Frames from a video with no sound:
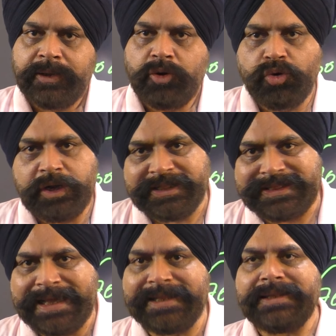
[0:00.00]
only
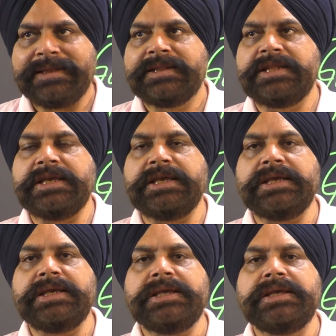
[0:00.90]
then
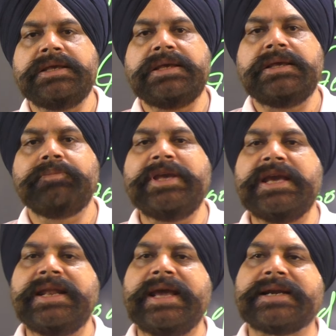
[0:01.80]
the
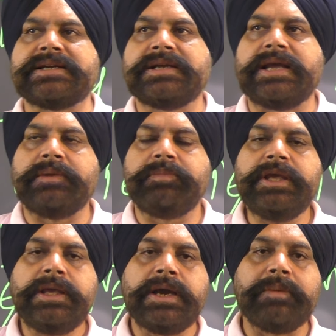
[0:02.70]
BNA Act can
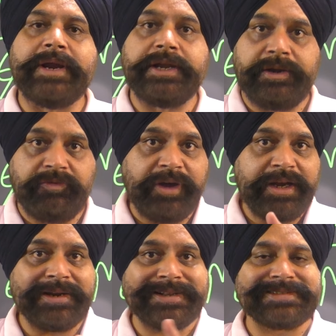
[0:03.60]
be amended.
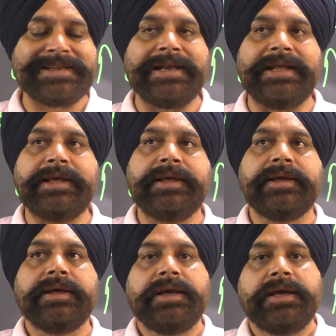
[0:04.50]
Very interestingly,
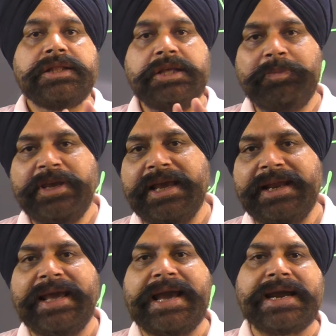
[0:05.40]
the
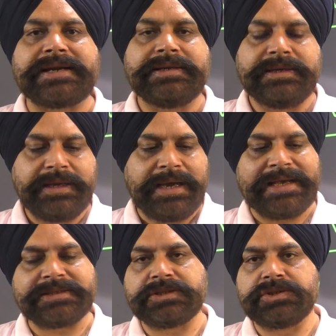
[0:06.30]
BNA Act
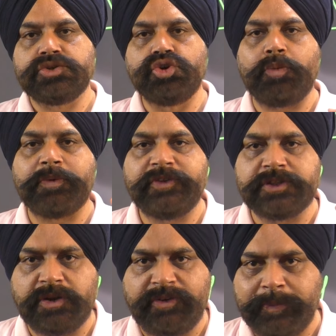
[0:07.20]
has no
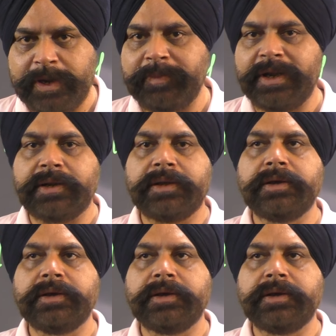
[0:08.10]
provision of amendment.